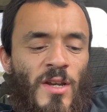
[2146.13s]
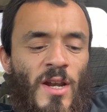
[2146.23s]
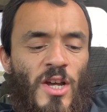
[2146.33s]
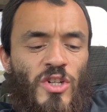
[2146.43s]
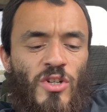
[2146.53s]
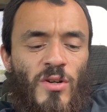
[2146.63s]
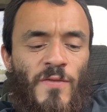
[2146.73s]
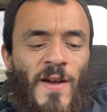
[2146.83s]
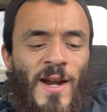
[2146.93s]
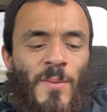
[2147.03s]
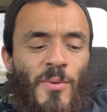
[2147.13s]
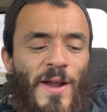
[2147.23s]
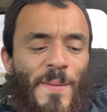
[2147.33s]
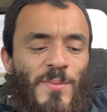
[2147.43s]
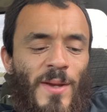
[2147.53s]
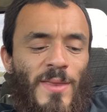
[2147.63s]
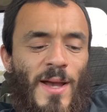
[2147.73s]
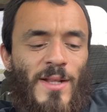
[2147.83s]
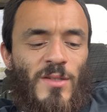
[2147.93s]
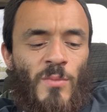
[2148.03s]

and Usher, divining perhaps my thoughts,